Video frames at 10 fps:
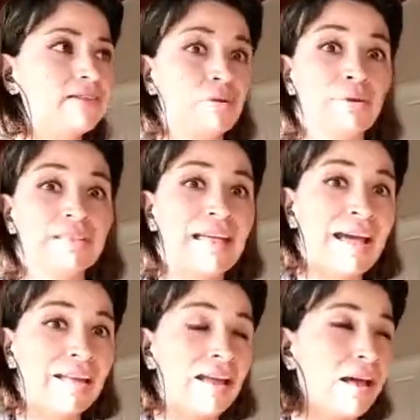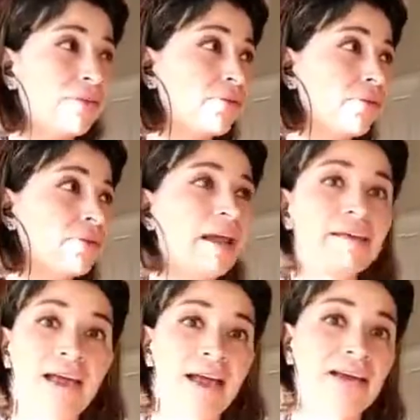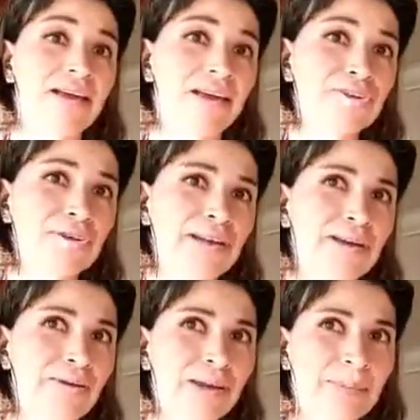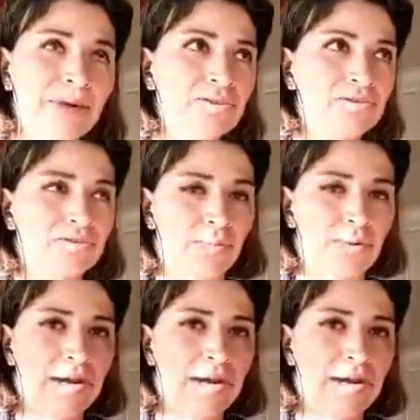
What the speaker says: So that, I thought, I actually got a picture somewhere.